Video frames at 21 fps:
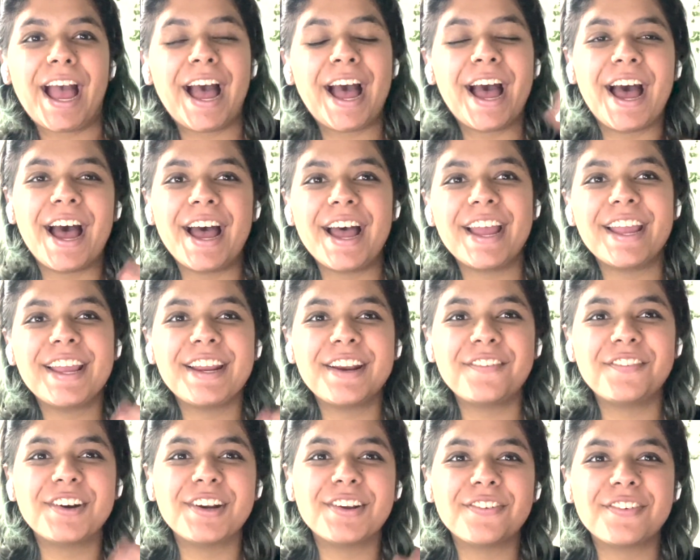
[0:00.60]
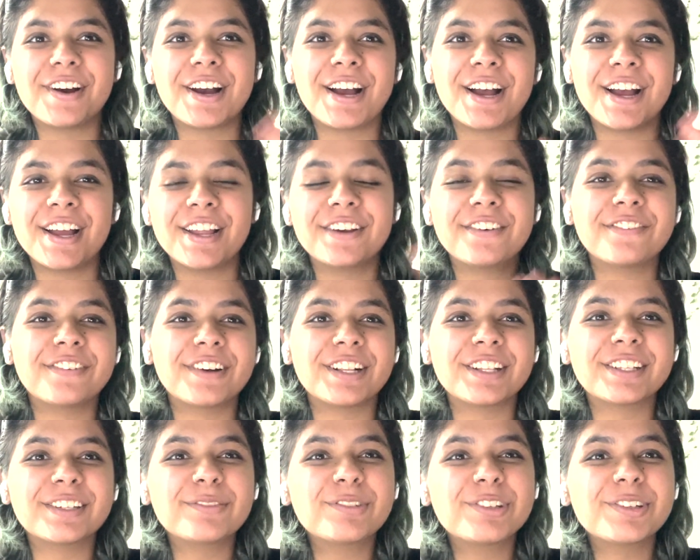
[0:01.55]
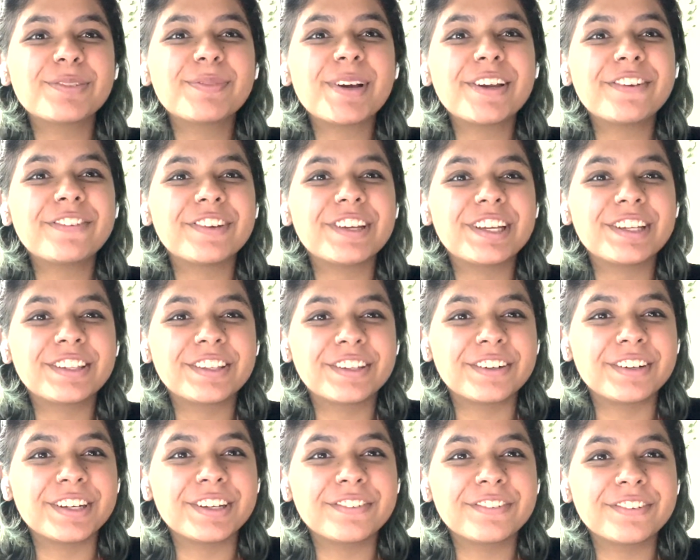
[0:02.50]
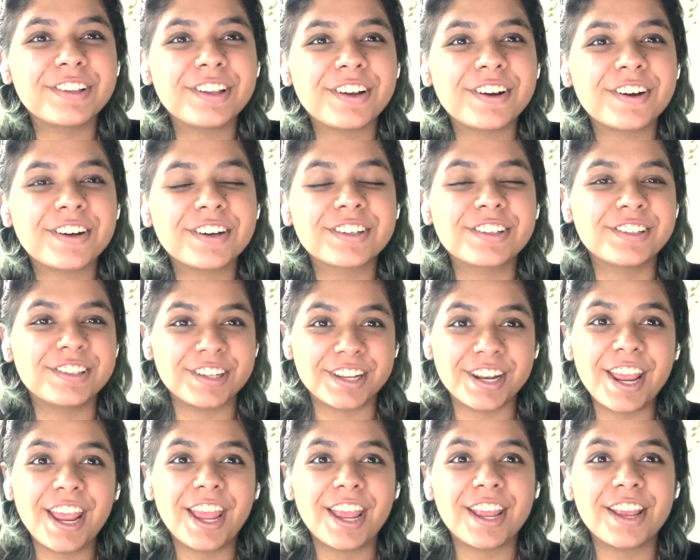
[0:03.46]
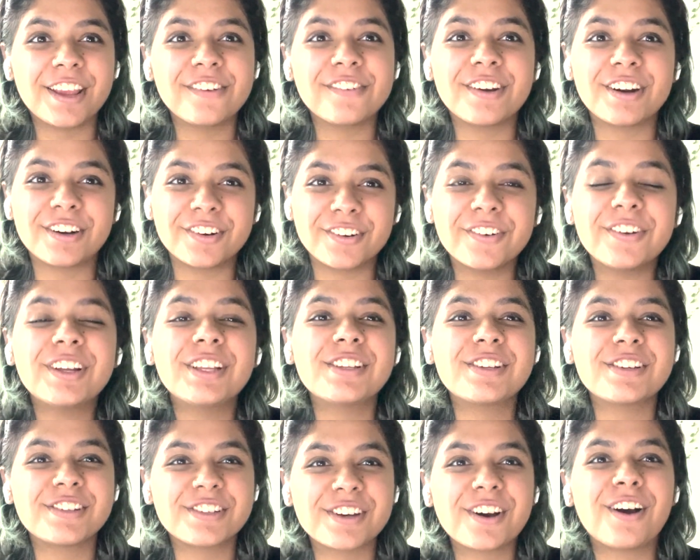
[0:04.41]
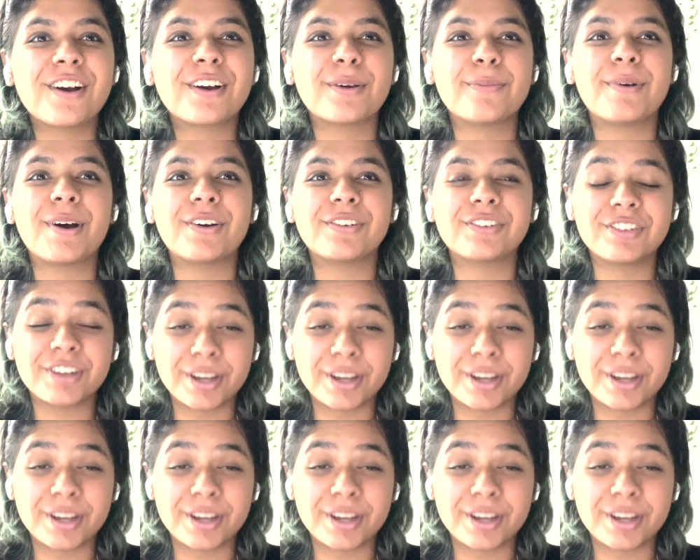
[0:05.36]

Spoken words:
Hi everyone, welcome to my week 3 vlog. Today we are going to talk about